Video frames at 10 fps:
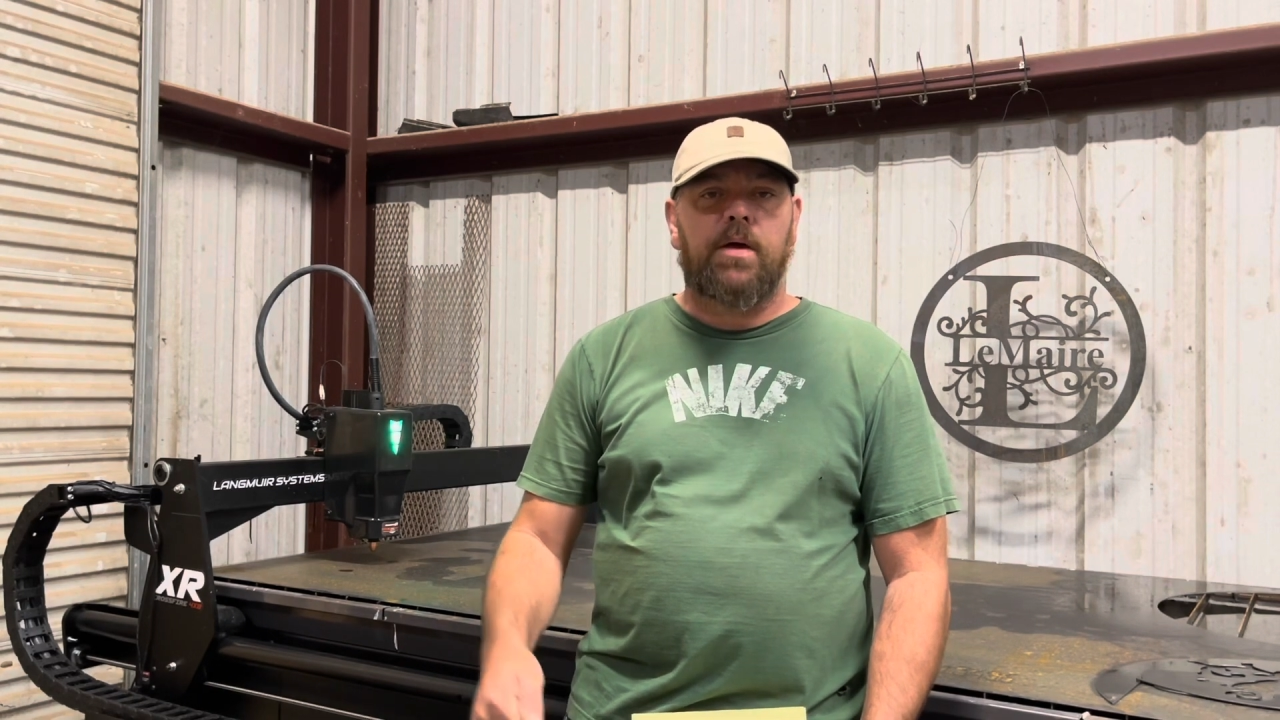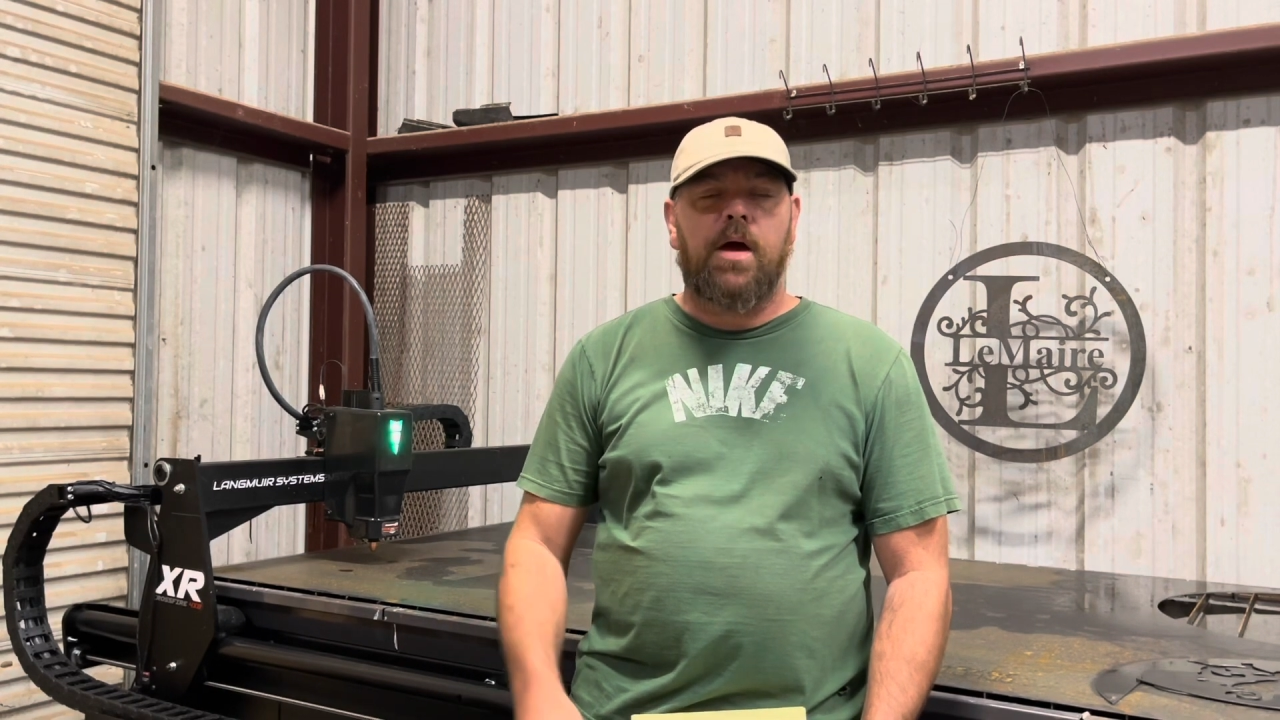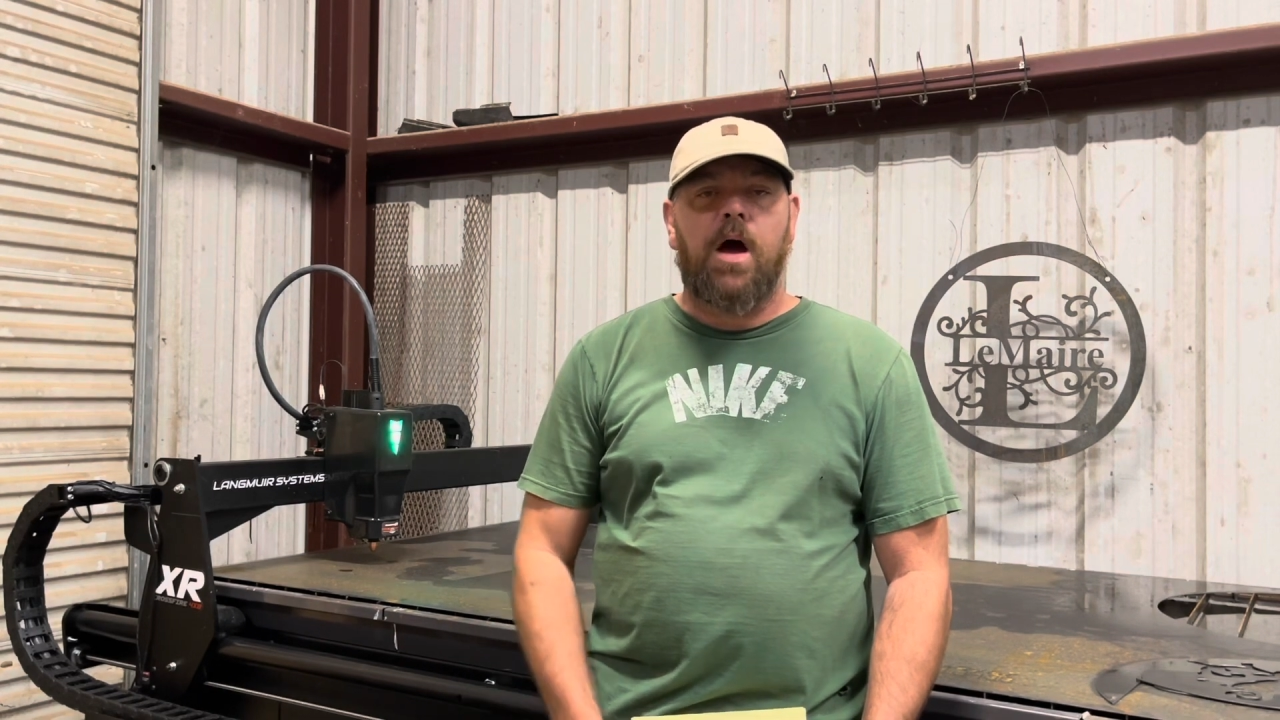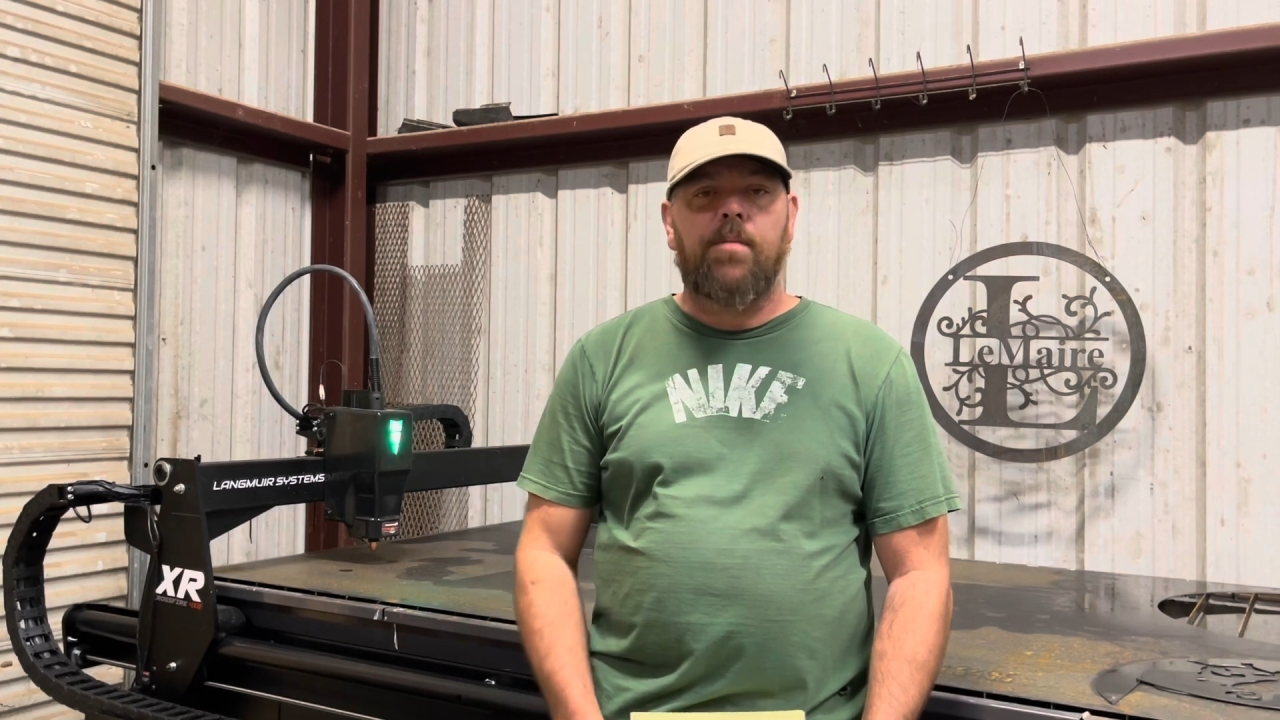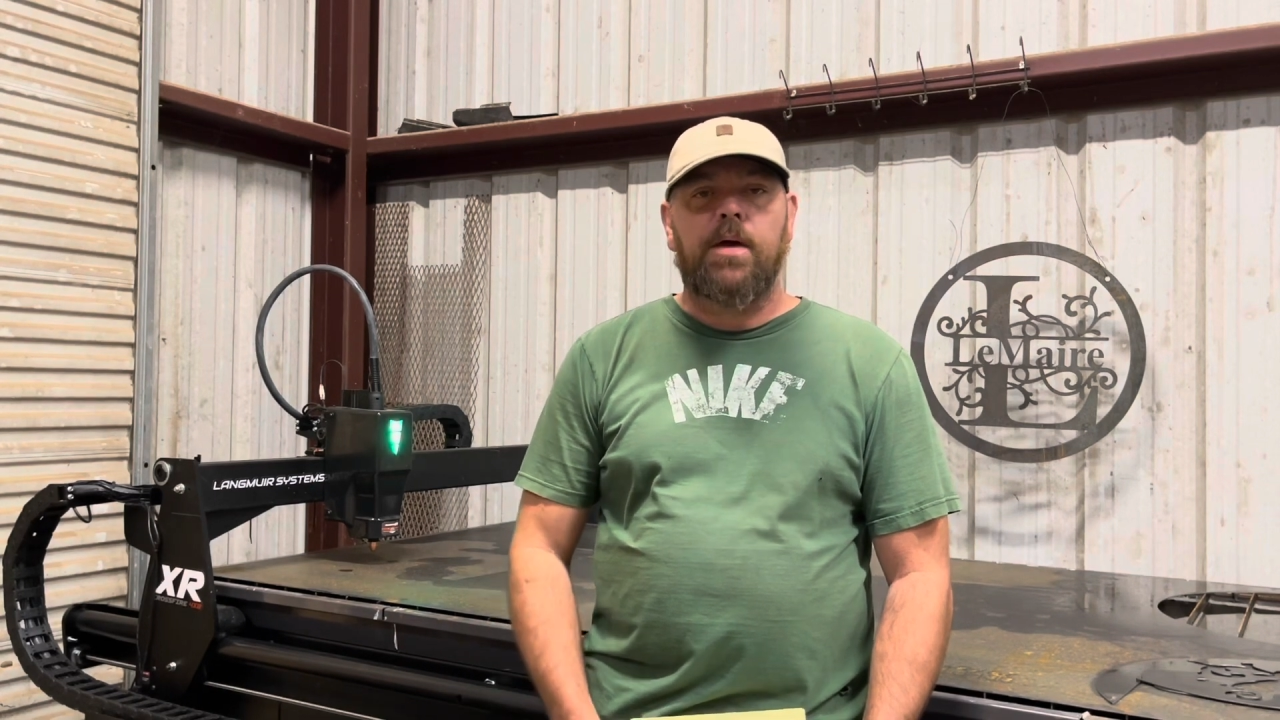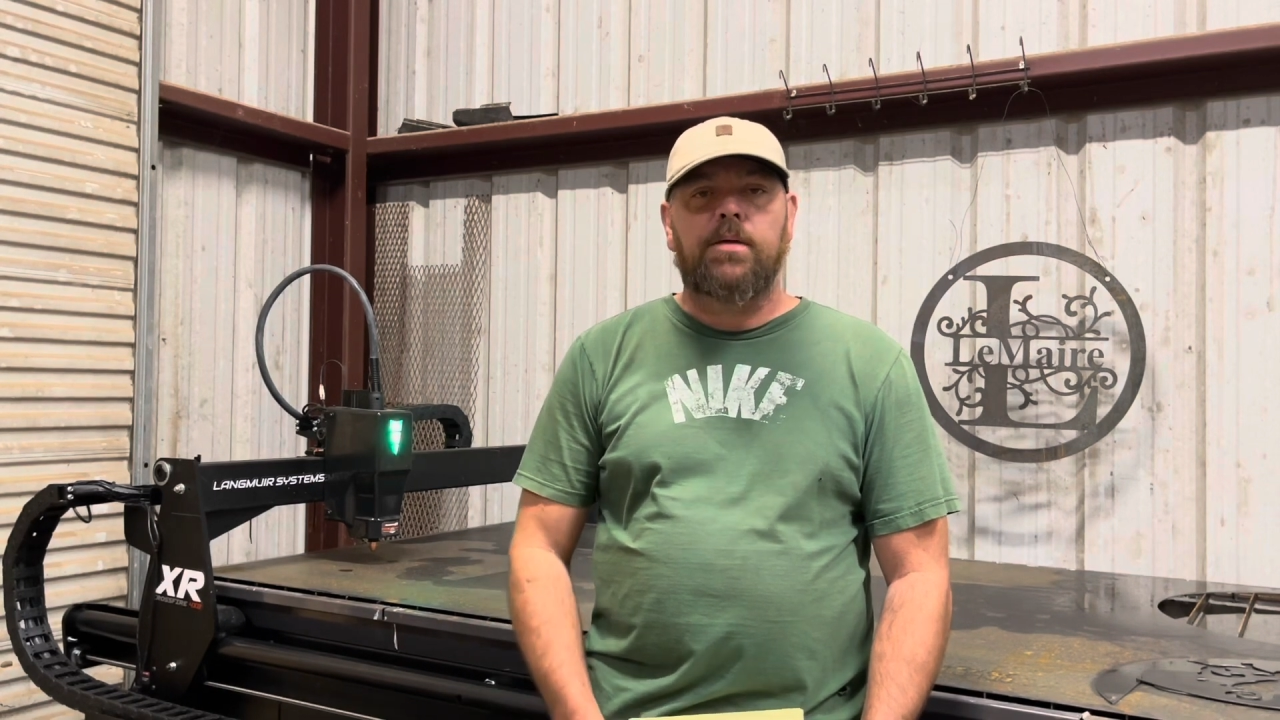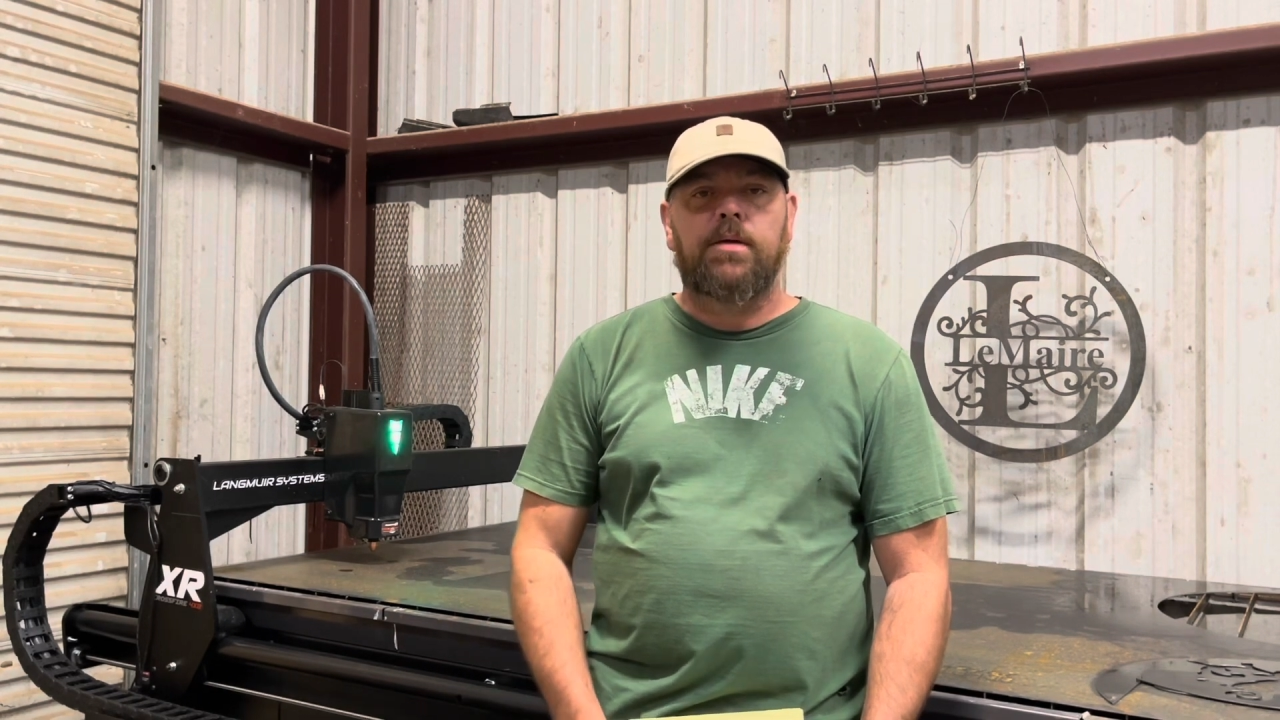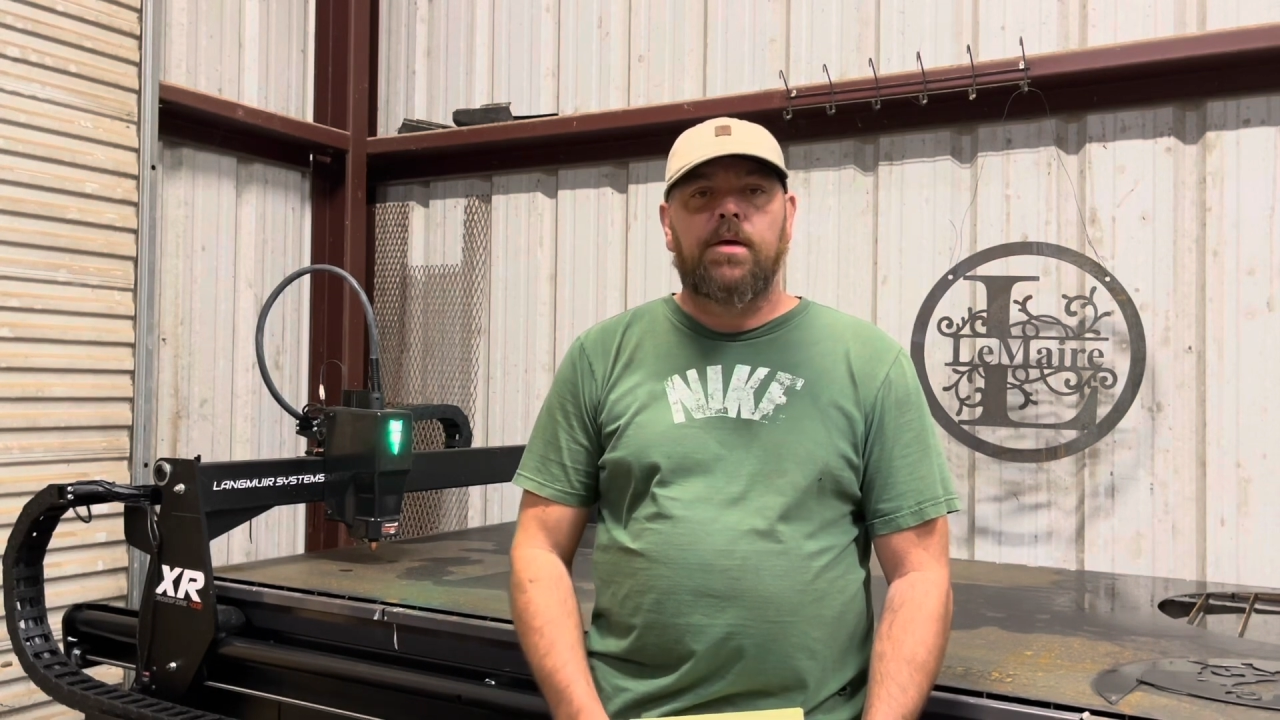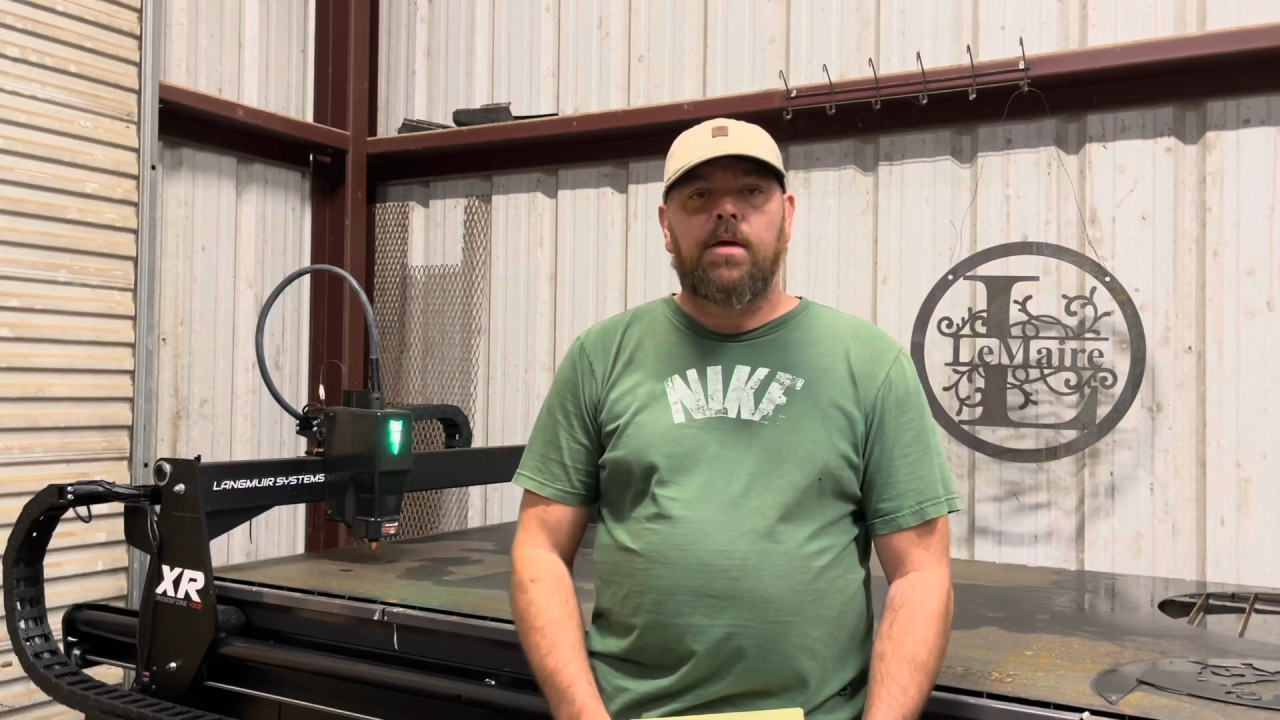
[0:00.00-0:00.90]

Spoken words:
comments,